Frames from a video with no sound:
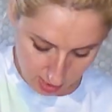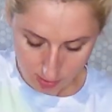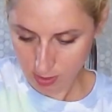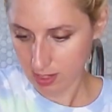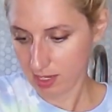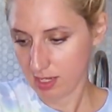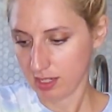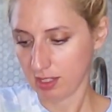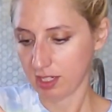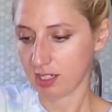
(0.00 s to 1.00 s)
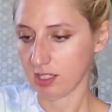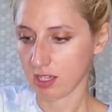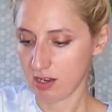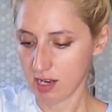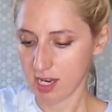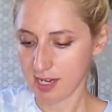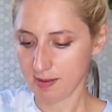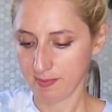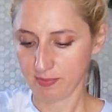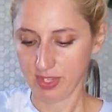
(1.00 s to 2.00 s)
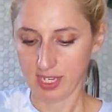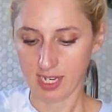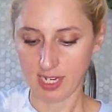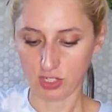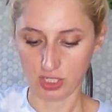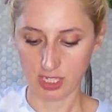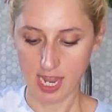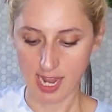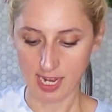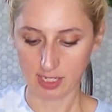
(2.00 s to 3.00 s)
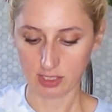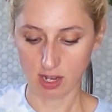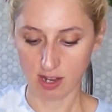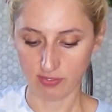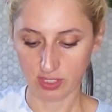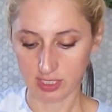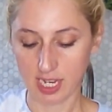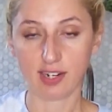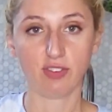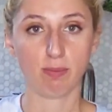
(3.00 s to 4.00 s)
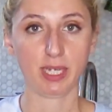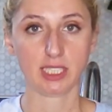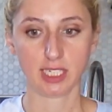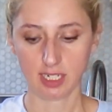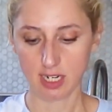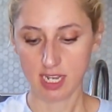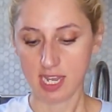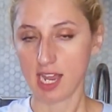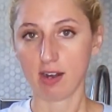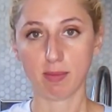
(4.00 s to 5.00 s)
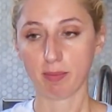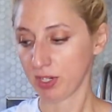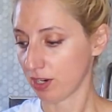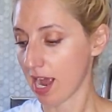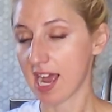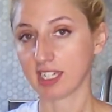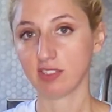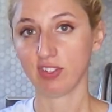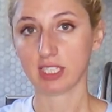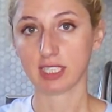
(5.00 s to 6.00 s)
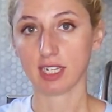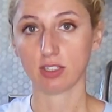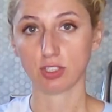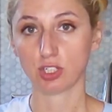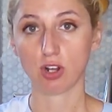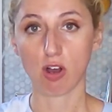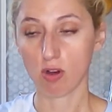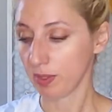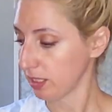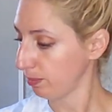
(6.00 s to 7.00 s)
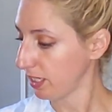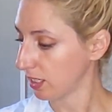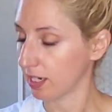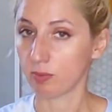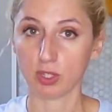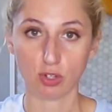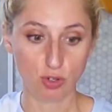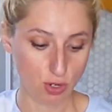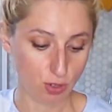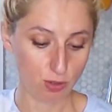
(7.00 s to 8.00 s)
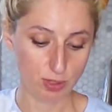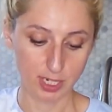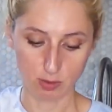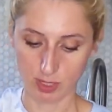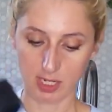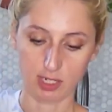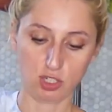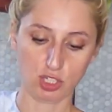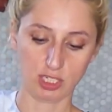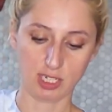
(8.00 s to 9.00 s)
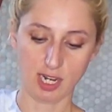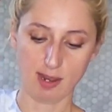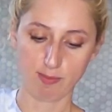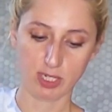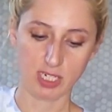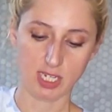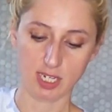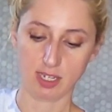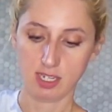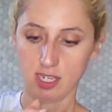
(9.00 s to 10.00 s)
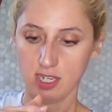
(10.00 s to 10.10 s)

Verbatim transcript: go. Lid is on. It just hangs off the side of the basin. And remember, your activate cycle should always be done with no liquid, just empty.